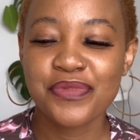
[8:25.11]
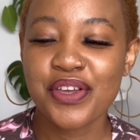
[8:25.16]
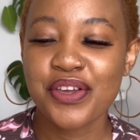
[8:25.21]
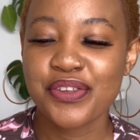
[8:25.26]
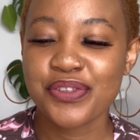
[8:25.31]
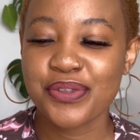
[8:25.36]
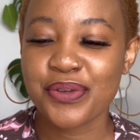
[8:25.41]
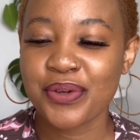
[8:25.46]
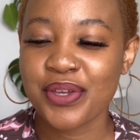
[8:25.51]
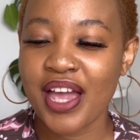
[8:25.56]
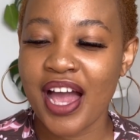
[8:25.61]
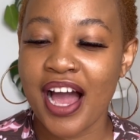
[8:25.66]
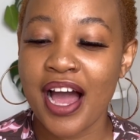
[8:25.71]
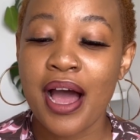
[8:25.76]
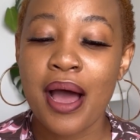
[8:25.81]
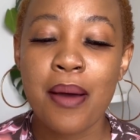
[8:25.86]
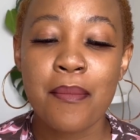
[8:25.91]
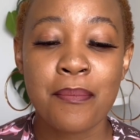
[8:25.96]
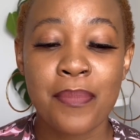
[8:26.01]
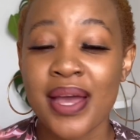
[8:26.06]
So yeah,
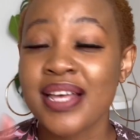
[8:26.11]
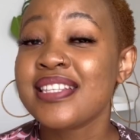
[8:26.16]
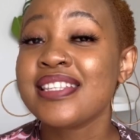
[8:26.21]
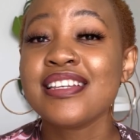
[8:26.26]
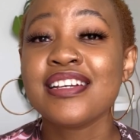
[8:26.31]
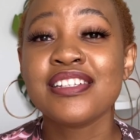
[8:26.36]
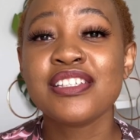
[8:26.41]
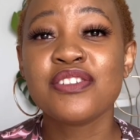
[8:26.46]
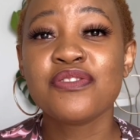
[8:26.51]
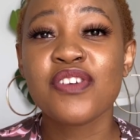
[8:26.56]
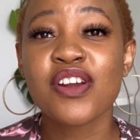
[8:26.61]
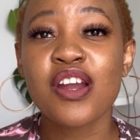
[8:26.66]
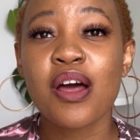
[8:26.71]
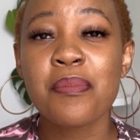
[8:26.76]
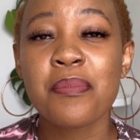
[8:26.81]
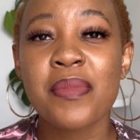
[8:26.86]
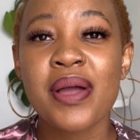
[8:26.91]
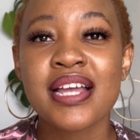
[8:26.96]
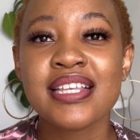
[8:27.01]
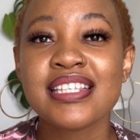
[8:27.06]
personal
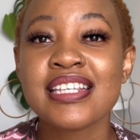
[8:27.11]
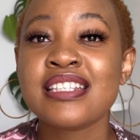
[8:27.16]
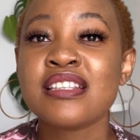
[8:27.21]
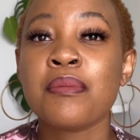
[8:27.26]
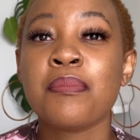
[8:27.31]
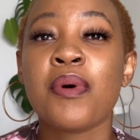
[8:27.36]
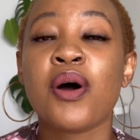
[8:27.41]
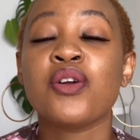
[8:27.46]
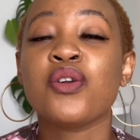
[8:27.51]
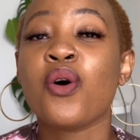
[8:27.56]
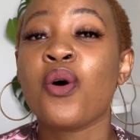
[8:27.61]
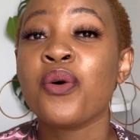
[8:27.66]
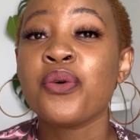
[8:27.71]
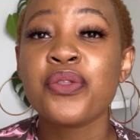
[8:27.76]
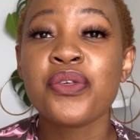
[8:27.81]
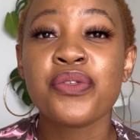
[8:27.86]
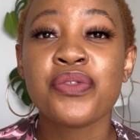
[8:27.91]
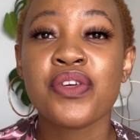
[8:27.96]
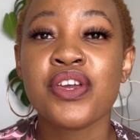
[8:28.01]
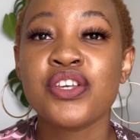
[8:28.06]
development is about all
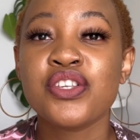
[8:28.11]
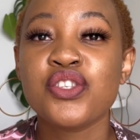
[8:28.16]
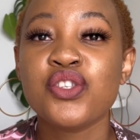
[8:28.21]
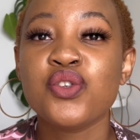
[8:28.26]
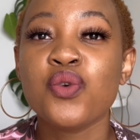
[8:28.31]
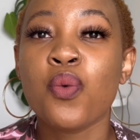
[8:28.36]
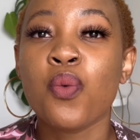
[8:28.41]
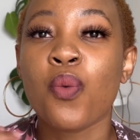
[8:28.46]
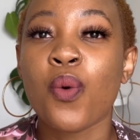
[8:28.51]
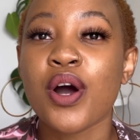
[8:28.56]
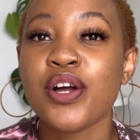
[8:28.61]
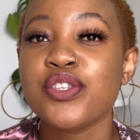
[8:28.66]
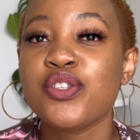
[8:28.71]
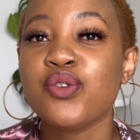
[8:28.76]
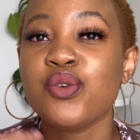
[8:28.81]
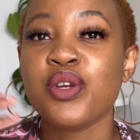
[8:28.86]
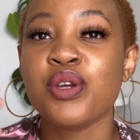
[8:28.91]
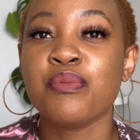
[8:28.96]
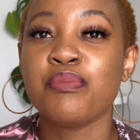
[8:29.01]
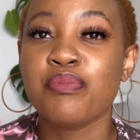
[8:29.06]
the things you want
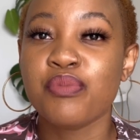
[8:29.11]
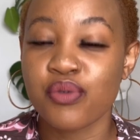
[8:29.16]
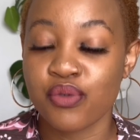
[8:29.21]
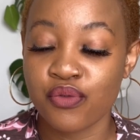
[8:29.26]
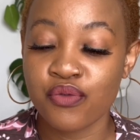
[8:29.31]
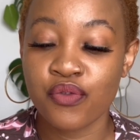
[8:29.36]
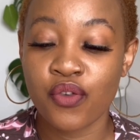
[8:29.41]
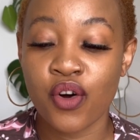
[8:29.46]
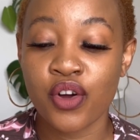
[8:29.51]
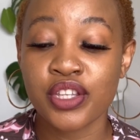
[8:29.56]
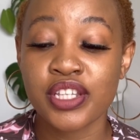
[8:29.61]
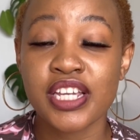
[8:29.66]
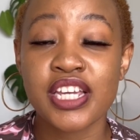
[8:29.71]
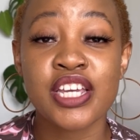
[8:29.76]
to improve on